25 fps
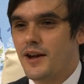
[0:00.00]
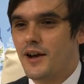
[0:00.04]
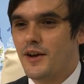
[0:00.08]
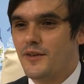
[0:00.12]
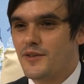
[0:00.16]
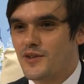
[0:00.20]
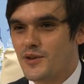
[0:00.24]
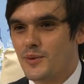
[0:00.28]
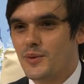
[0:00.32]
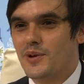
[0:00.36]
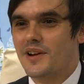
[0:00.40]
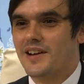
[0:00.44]

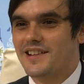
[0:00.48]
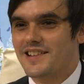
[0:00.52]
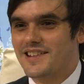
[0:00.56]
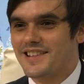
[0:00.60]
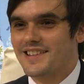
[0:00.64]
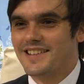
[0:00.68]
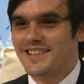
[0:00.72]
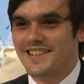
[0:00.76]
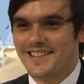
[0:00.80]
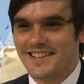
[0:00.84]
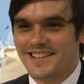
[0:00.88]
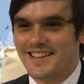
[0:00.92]
And so we like
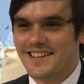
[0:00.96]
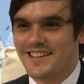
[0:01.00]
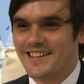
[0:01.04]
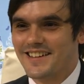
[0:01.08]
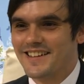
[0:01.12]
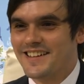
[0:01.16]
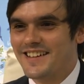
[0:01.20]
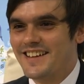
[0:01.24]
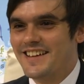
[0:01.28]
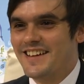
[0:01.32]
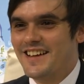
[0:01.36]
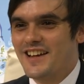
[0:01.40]
to
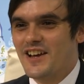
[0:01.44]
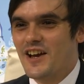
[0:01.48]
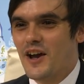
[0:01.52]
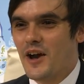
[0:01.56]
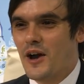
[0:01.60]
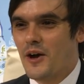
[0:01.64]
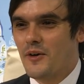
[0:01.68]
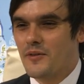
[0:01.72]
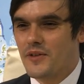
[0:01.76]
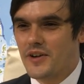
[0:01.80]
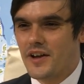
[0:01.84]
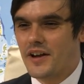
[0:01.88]

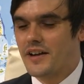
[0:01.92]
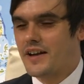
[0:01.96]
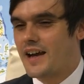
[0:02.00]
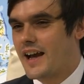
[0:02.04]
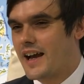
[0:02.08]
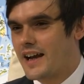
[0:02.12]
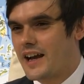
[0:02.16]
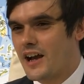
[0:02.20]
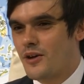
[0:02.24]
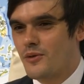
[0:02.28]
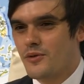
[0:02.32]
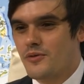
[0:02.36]
kind of
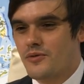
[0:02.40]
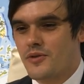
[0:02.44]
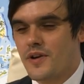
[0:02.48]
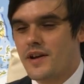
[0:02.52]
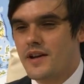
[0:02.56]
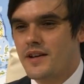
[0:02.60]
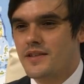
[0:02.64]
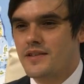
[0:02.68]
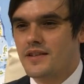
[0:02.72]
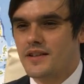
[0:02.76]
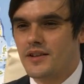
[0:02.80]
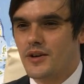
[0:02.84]
hang out with
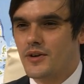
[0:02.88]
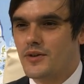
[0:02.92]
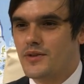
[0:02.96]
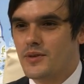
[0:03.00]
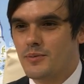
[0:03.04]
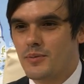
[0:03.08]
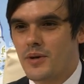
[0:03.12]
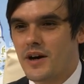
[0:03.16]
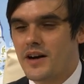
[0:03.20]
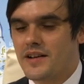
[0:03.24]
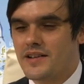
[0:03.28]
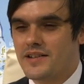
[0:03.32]
friends and go
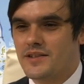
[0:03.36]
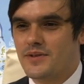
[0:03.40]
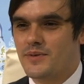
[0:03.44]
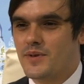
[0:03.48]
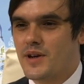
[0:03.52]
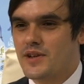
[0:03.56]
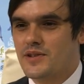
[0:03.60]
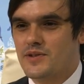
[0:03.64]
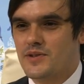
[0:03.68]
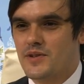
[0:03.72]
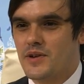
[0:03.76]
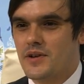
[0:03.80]
to bars and
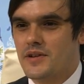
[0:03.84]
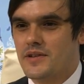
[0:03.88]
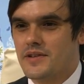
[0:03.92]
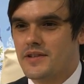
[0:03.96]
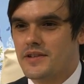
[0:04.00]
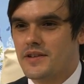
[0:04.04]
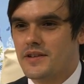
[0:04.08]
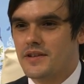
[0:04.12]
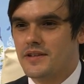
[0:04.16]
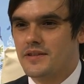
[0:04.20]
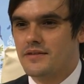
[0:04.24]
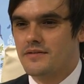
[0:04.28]

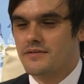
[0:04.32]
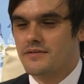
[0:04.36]
restaurants, and